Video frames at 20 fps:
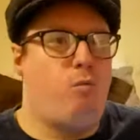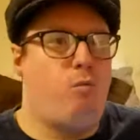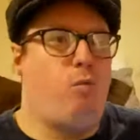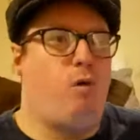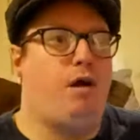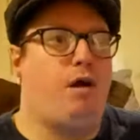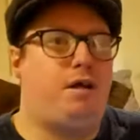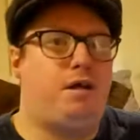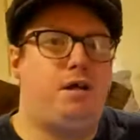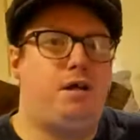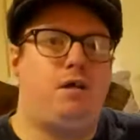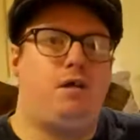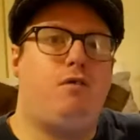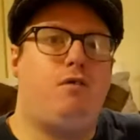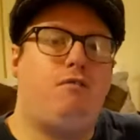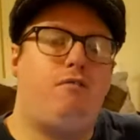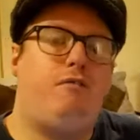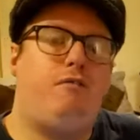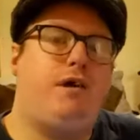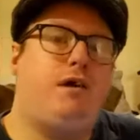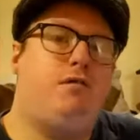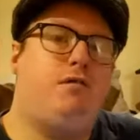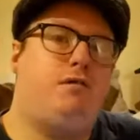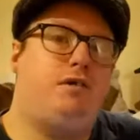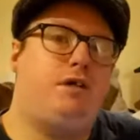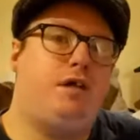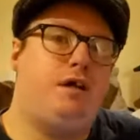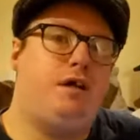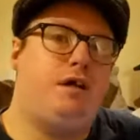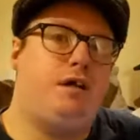What do you feel
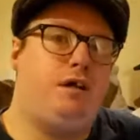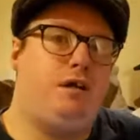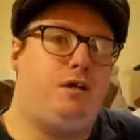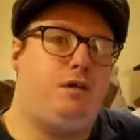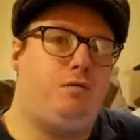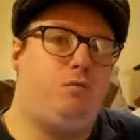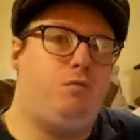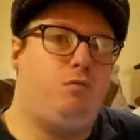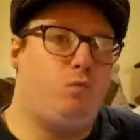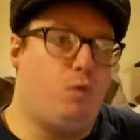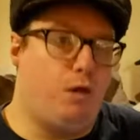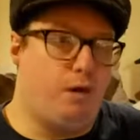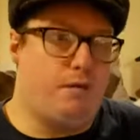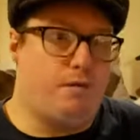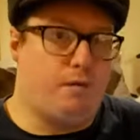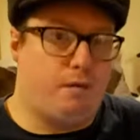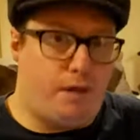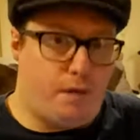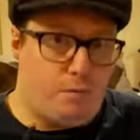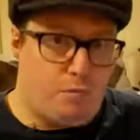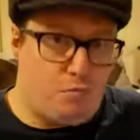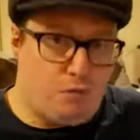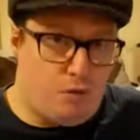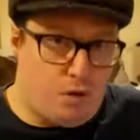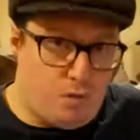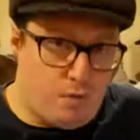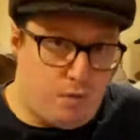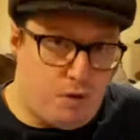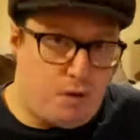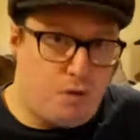that would
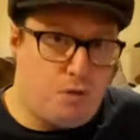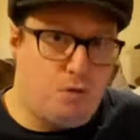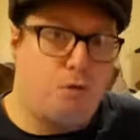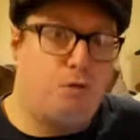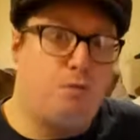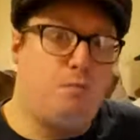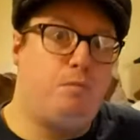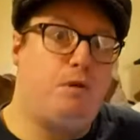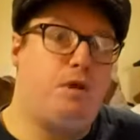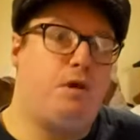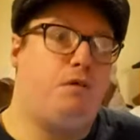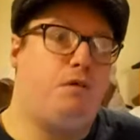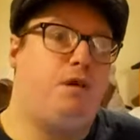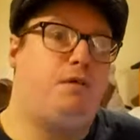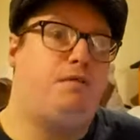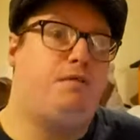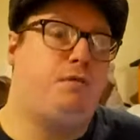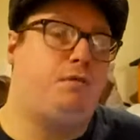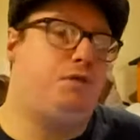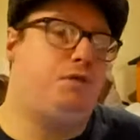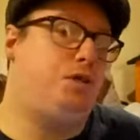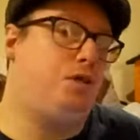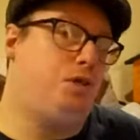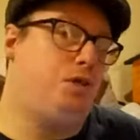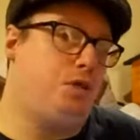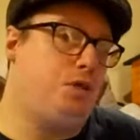improve your mood if it was